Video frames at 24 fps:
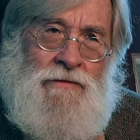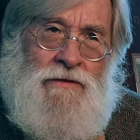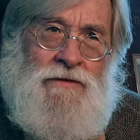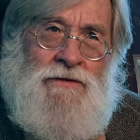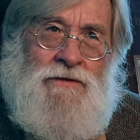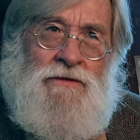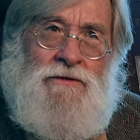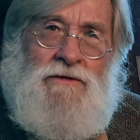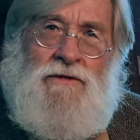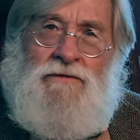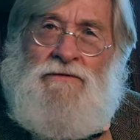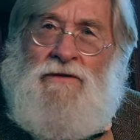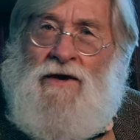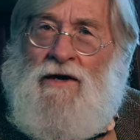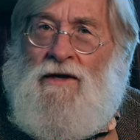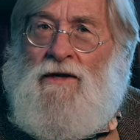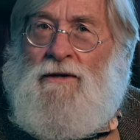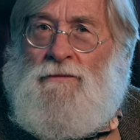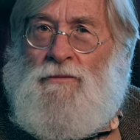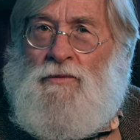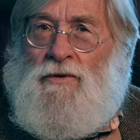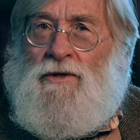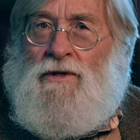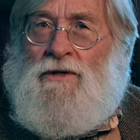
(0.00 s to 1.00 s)
to
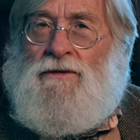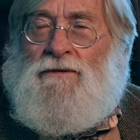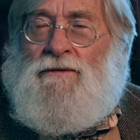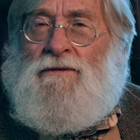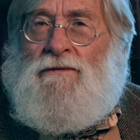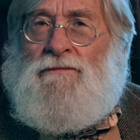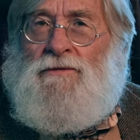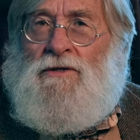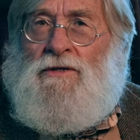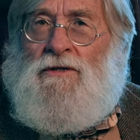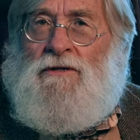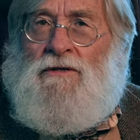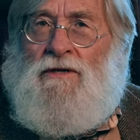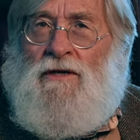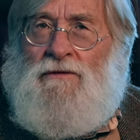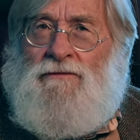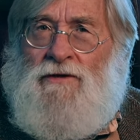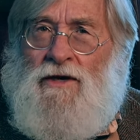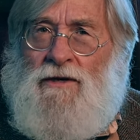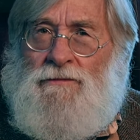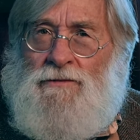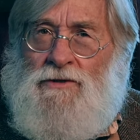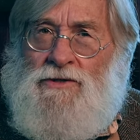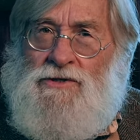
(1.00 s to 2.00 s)
develop with, you know, to
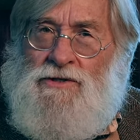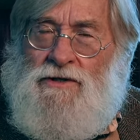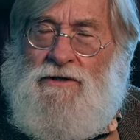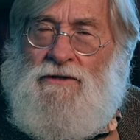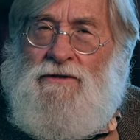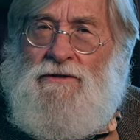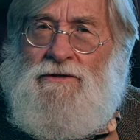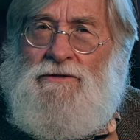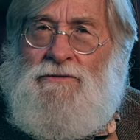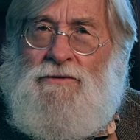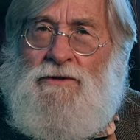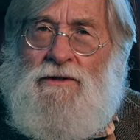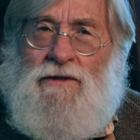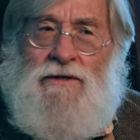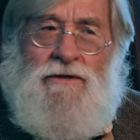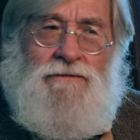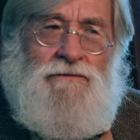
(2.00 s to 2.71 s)
develop your skills with.